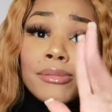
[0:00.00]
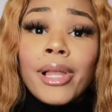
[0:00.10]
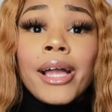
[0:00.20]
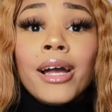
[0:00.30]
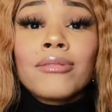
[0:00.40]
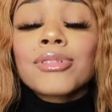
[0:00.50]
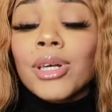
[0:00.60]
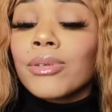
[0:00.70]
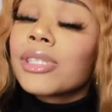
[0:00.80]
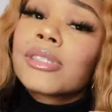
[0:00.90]
black on,
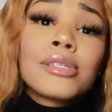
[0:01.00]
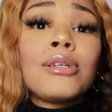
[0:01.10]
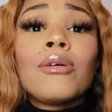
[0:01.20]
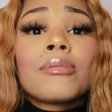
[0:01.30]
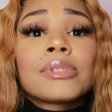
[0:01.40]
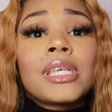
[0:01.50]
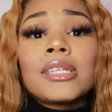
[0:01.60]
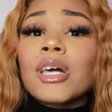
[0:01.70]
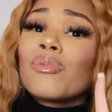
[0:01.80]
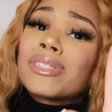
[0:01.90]
so it's, you know what I'm saying,
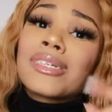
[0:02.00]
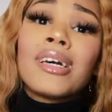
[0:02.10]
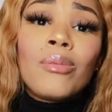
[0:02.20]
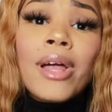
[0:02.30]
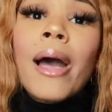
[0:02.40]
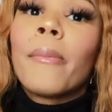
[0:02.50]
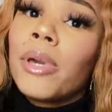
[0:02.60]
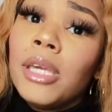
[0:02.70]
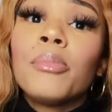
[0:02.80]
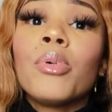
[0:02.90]
it's always good with our
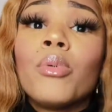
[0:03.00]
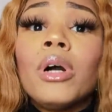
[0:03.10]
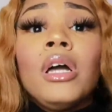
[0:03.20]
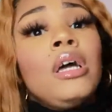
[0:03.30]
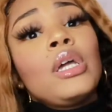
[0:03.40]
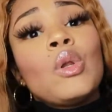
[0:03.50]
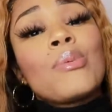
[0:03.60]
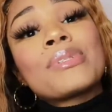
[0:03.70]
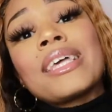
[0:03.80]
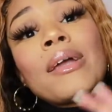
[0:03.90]
people. You know
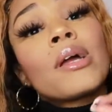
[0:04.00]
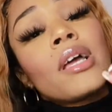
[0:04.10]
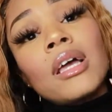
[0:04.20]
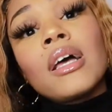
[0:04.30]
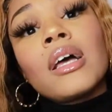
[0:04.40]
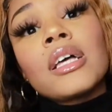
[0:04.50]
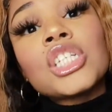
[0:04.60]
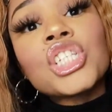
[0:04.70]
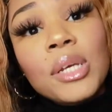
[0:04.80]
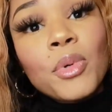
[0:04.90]
what I'm saying?
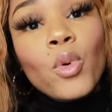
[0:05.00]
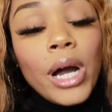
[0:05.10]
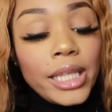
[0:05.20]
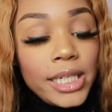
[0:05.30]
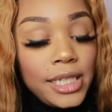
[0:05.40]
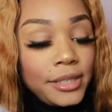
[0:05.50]
Ship quality.